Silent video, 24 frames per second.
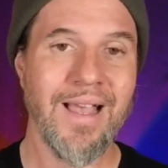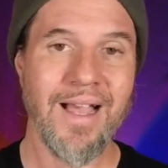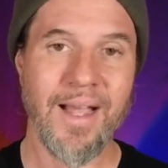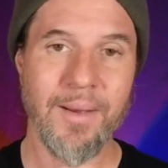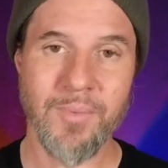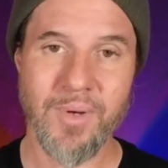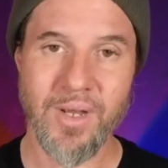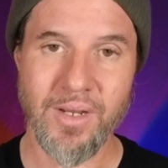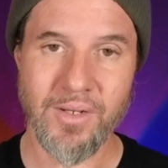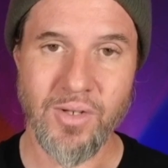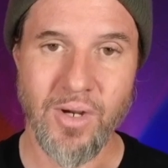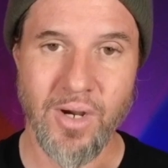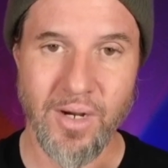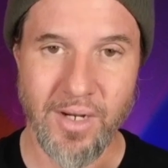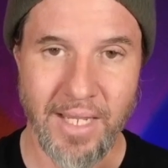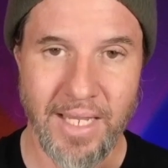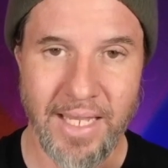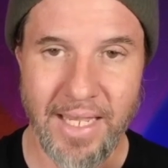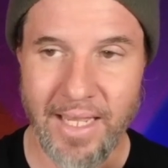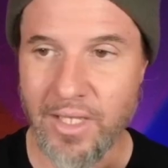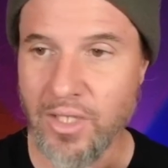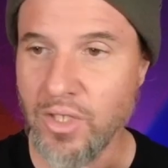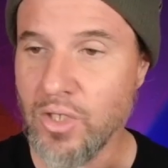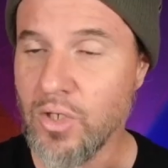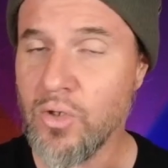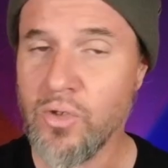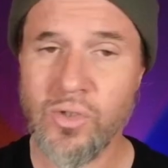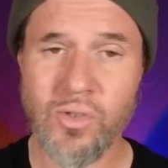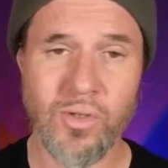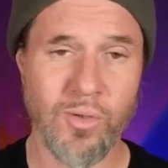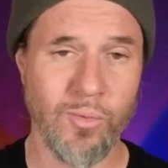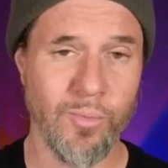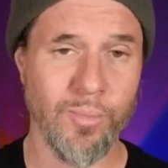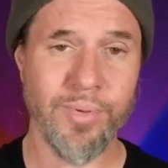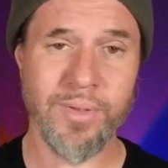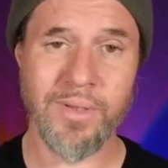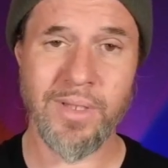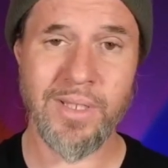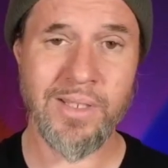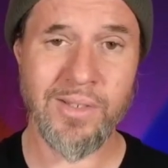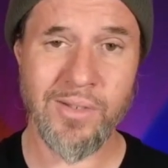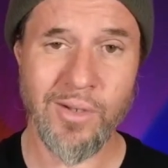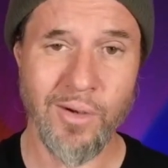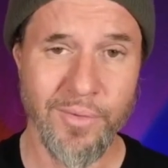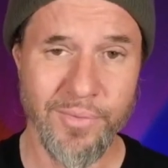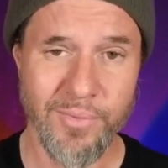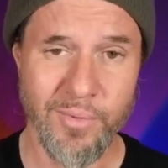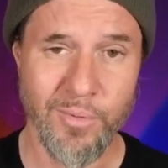I'm not talking at you, so please
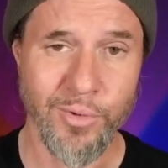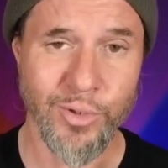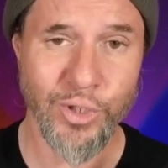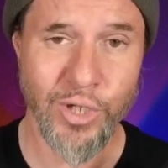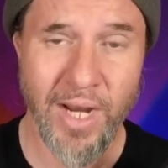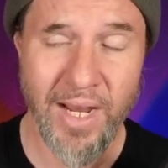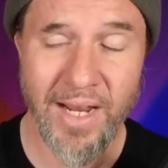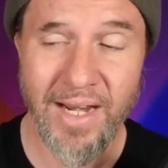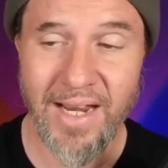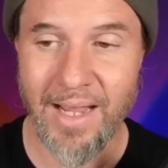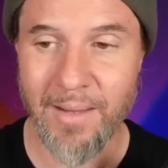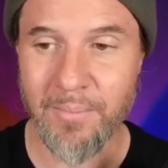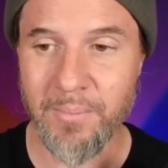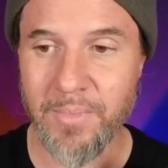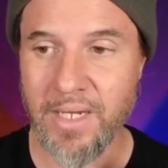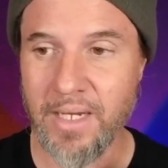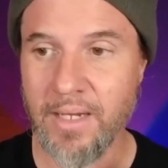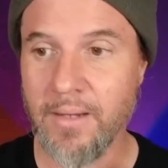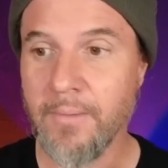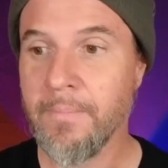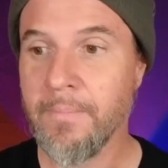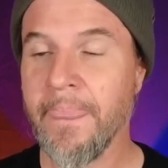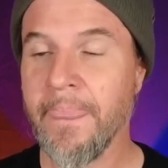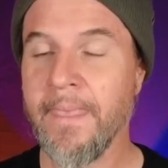don't throw shade at me.